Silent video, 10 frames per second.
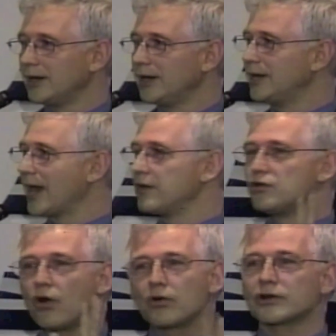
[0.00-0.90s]
He had
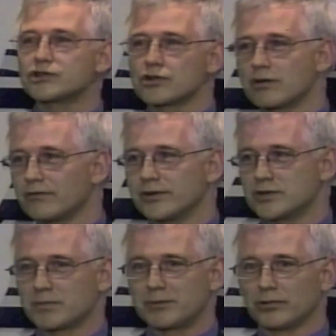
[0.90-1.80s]
no concern for these
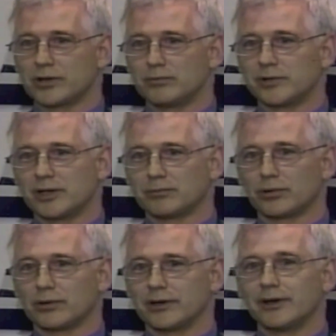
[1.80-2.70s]
people he
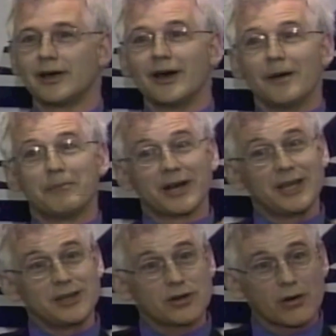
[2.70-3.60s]
employed. But
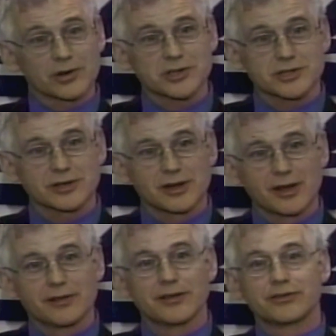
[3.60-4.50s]
he noticed
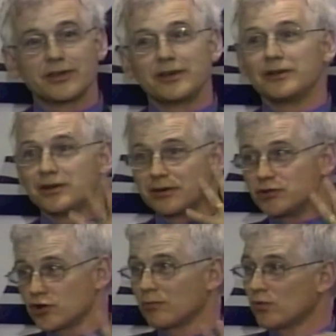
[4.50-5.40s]
that the
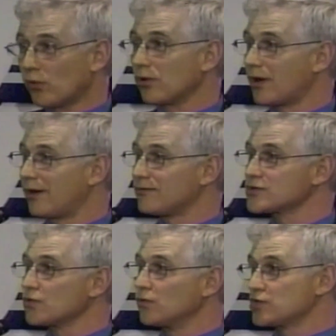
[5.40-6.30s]
German War
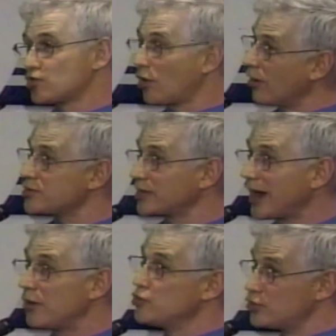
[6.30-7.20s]
Office was charging
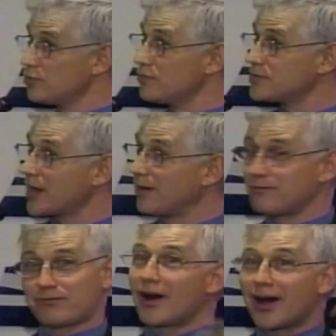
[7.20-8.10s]
out Jews at
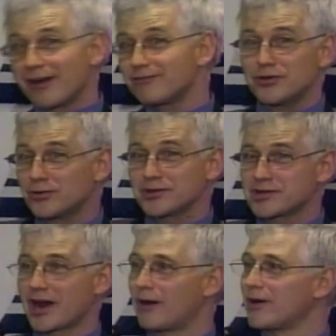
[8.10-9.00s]
5 units
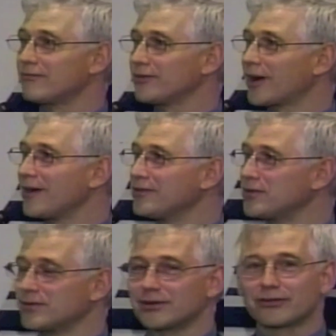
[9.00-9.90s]
an hour, and I've forgotten the
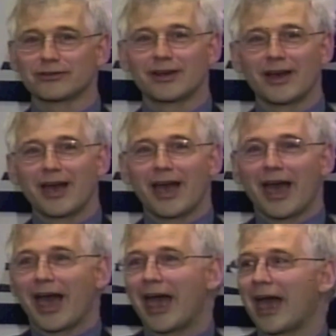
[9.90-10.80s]
units,
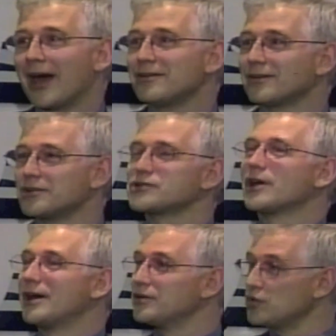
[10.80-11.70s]
and
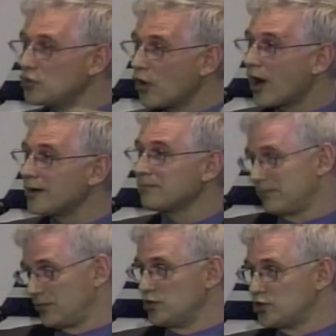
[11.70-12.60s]

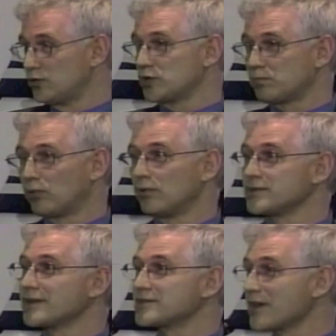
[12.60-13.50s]
non-Jewish Poles
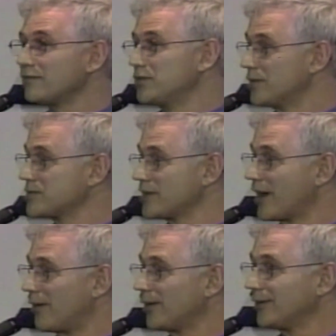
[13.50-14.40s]
at 7 units an
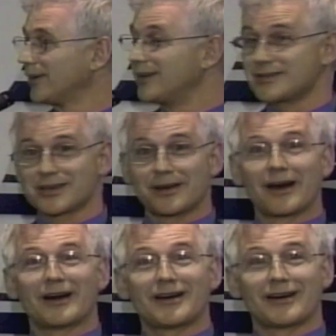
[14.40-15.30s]
hour. And he said,
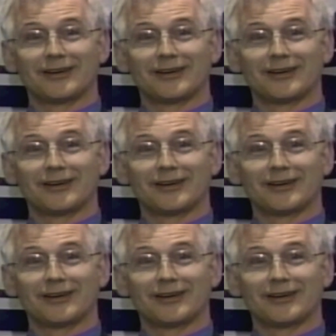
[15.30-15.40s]
aha,